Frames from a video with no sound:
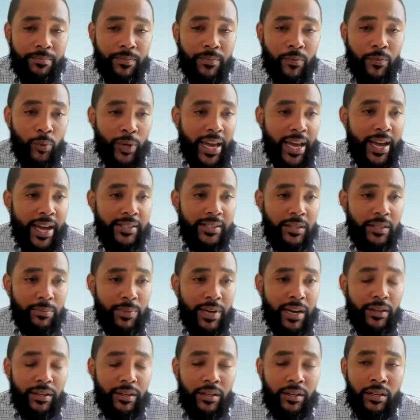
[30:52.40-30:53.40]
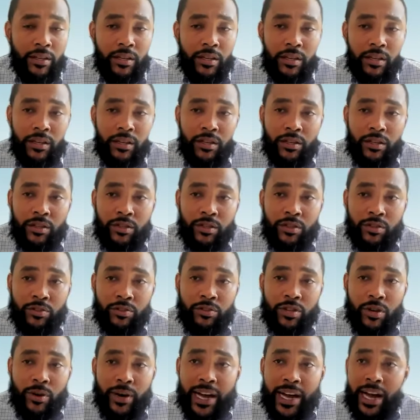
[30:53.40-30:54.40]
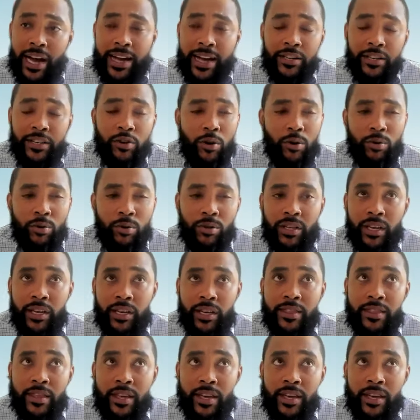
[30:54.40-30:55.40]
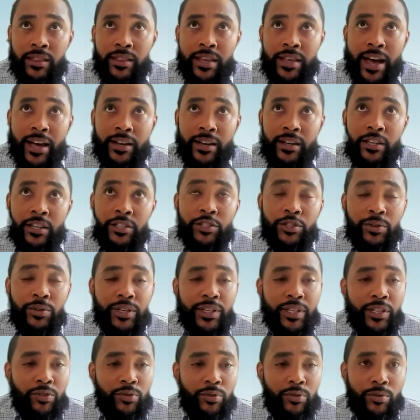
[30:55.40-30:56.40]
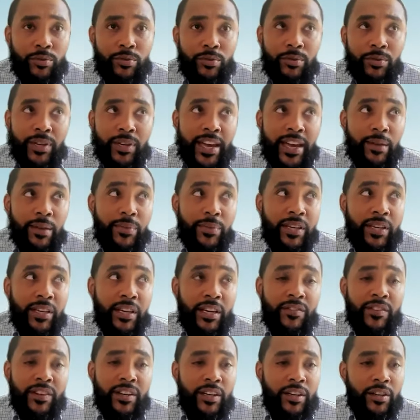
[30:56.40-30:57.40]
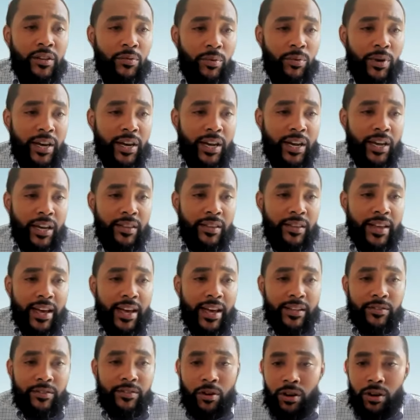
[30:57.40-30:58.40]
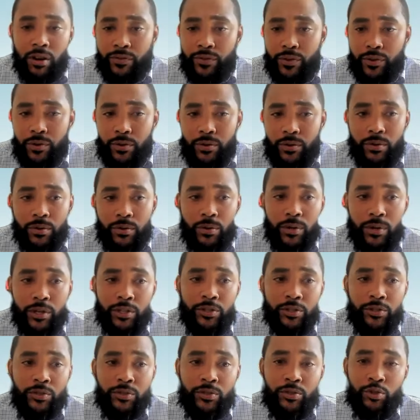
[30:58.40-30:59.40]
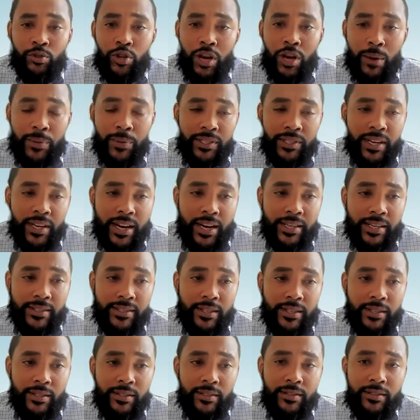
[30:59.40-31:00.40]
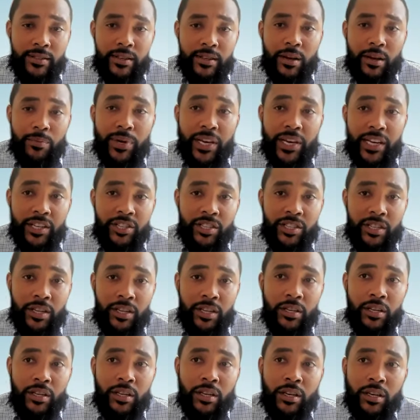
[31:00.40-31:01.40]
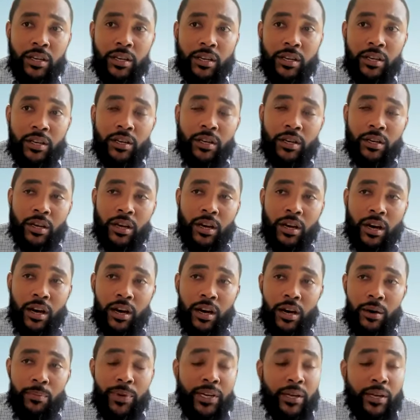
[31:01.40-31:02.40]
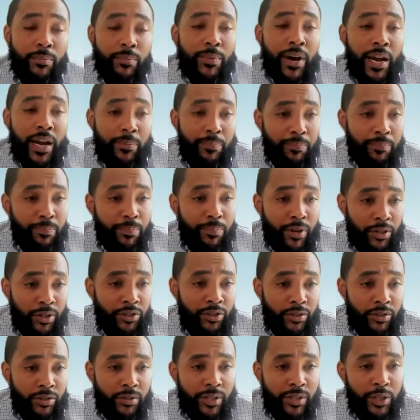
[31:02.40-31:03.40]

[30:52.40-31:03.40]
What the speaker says: we ask about it. So I totally think that a screening tool can be given in a way that is harmful or traumatizes a patient. But in my personal